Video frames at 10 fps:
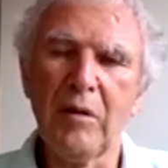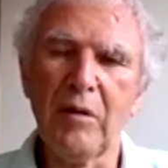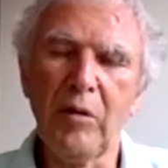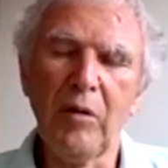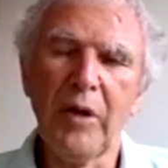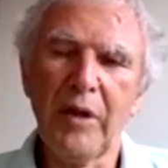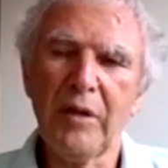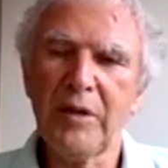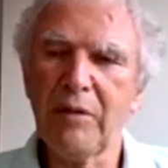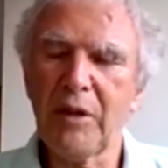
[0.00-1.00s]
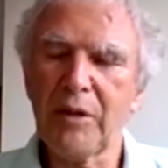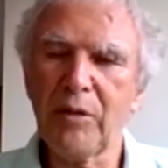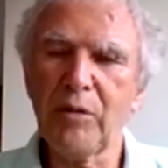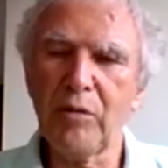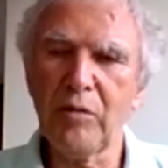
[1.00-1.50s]
log n divided
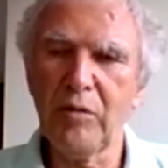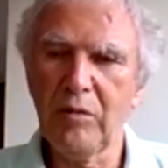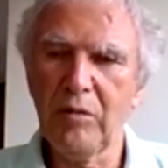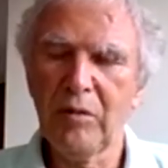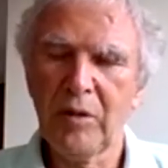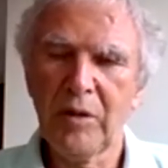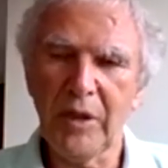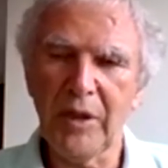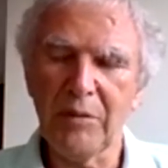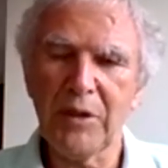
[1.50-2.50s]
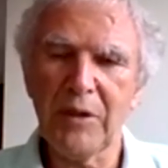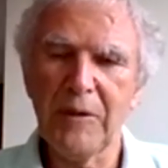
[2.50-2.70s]
on 2 times.